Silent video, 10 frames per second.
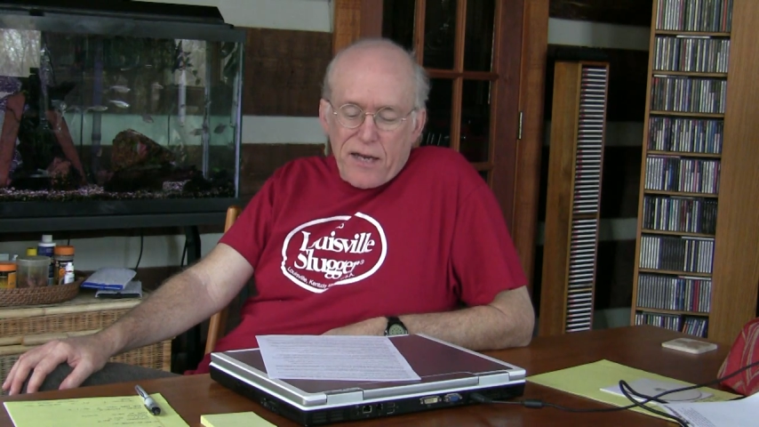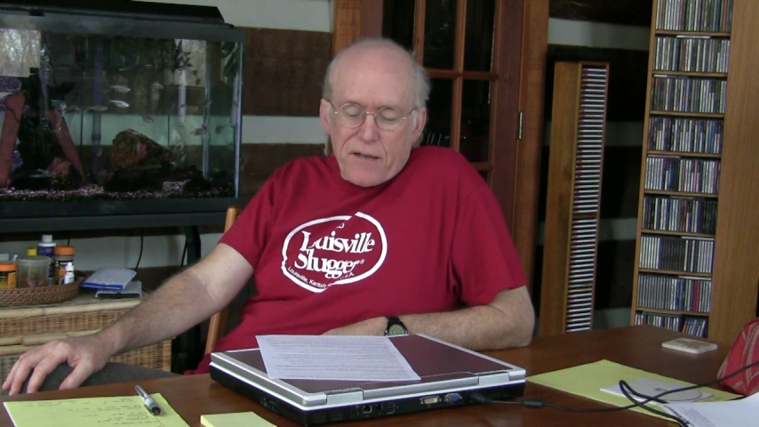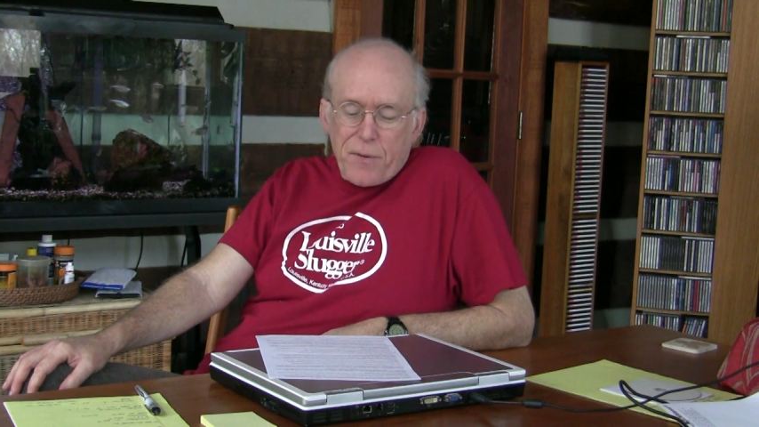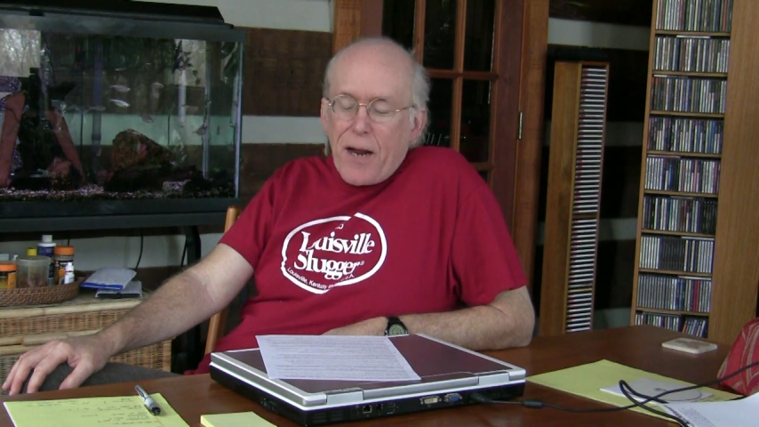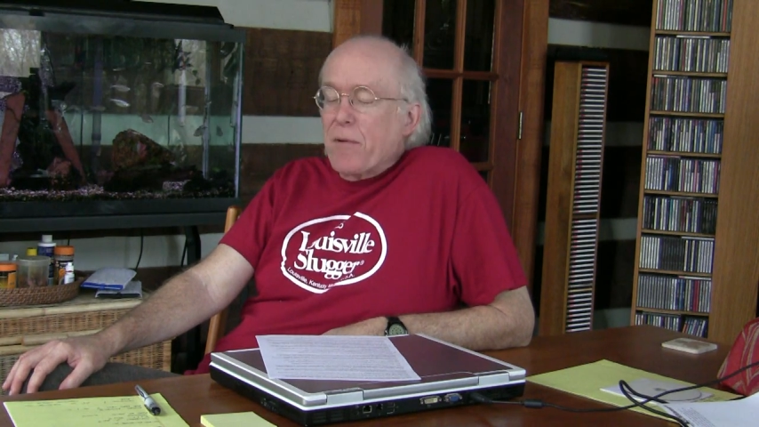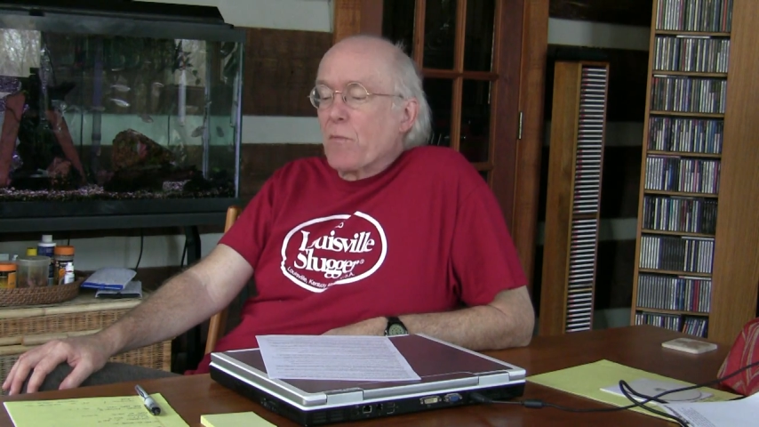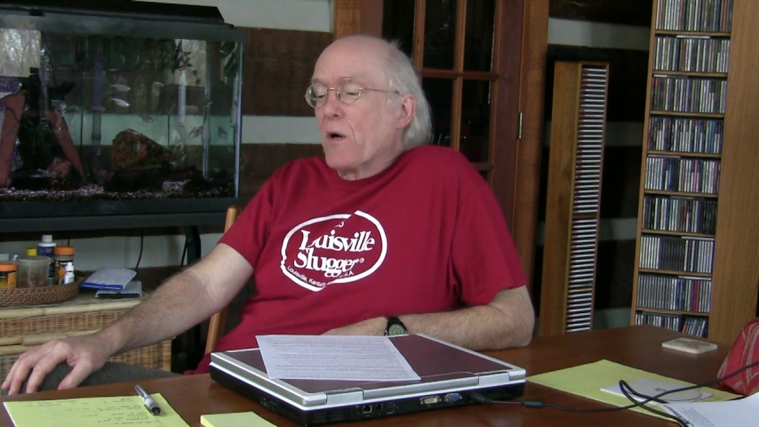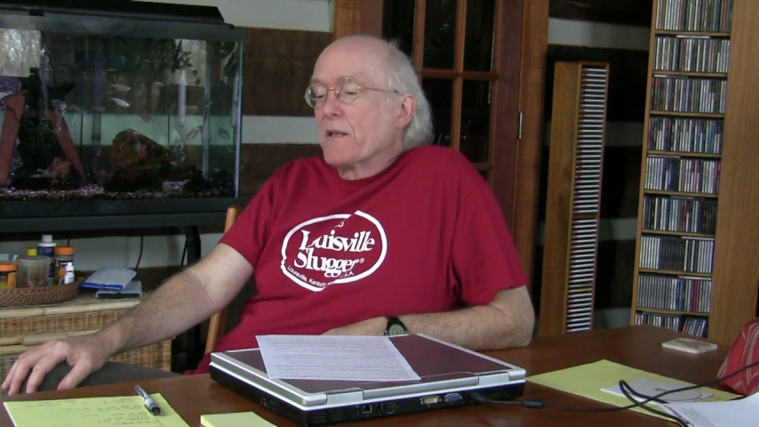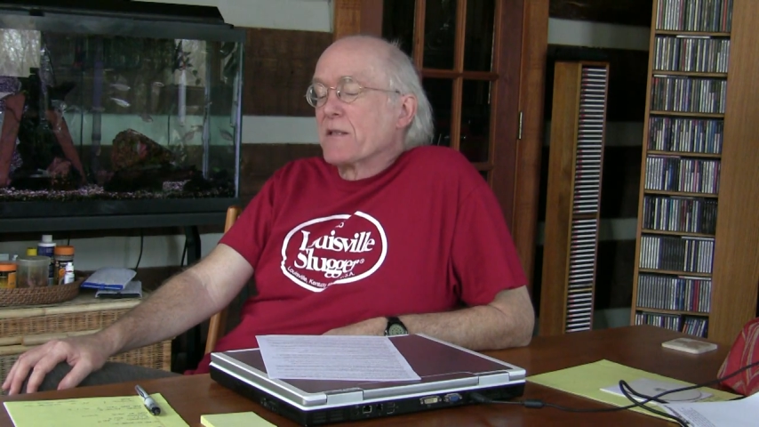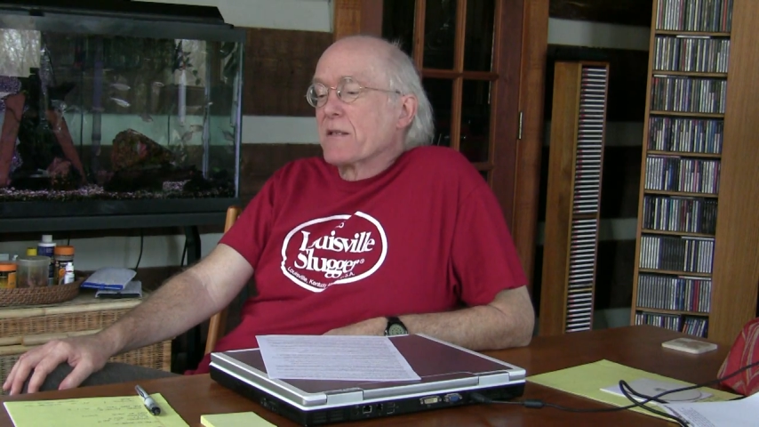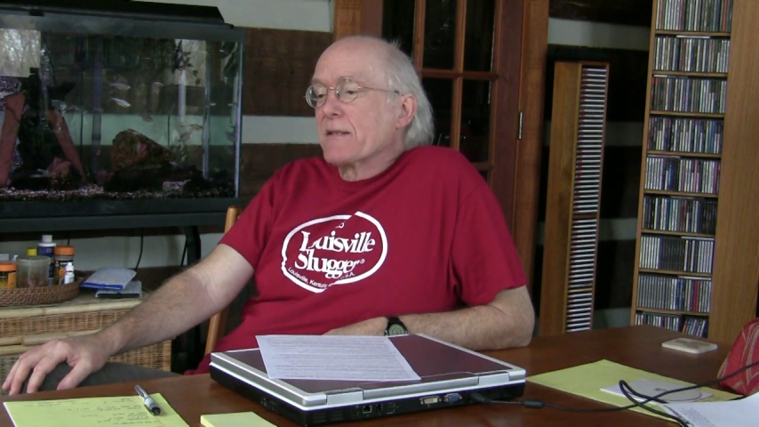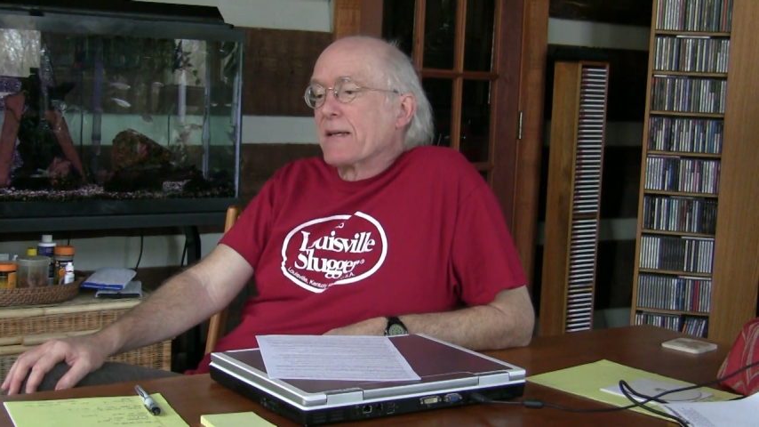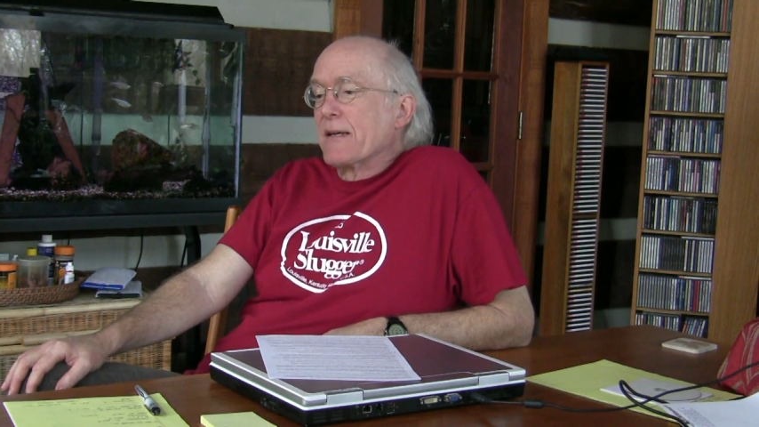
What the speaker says: Now the problem was